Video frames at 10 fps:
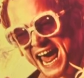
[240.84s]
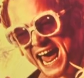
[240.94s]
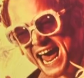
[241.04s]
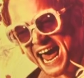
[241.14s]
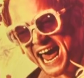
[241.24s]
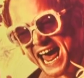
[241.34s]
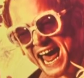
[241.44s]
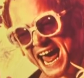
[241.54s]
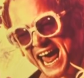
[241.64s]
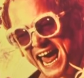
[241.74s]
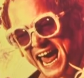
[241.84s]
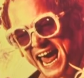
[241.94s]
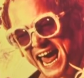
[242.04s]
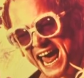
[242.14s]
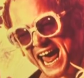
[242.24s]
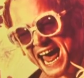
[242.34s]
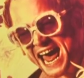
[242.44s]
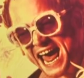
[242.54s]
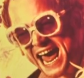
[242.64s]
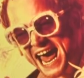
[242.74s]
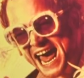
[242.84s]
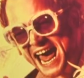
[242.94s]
No words are spoken by the person on screen.